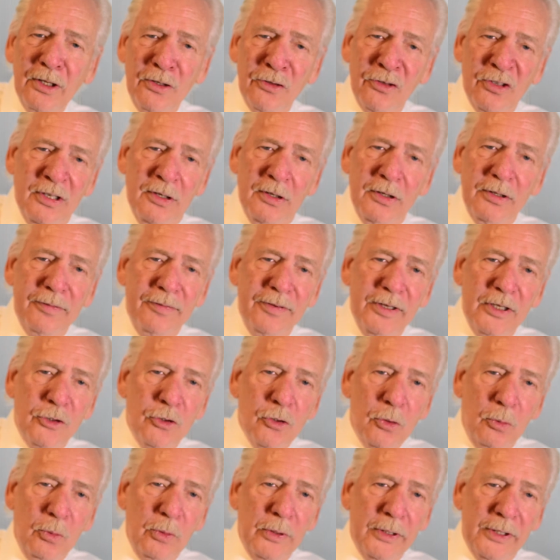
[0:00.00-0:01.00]
this
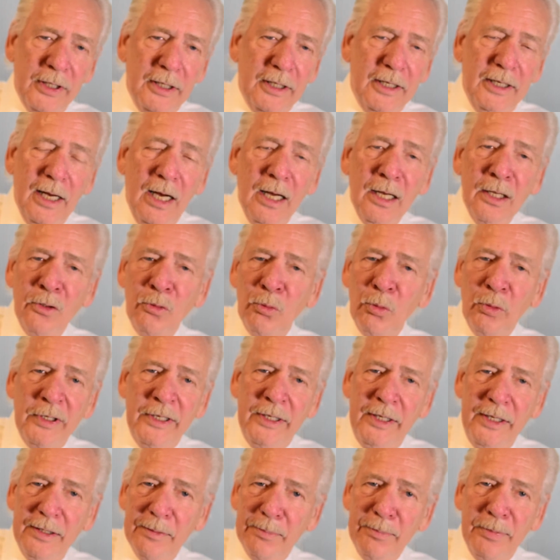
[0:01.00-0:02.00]
individual with a gun,
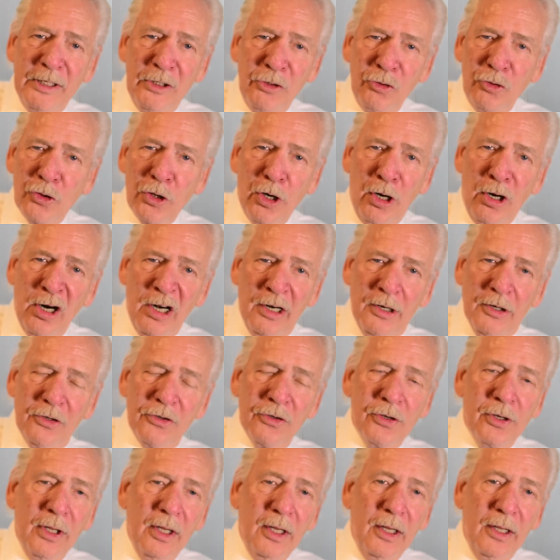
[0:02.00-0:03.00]
would he have been
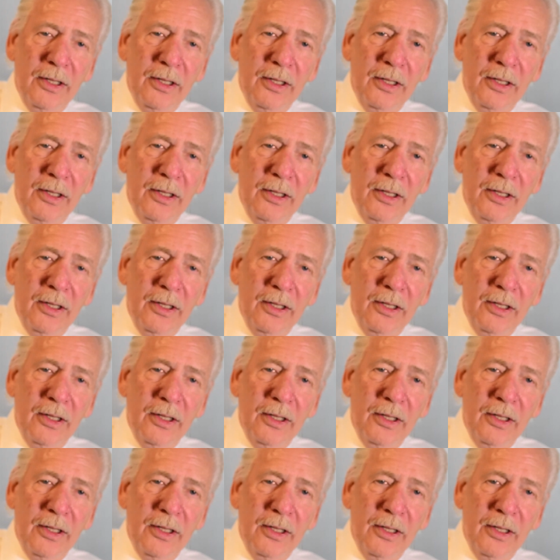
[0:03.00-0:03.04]
charged?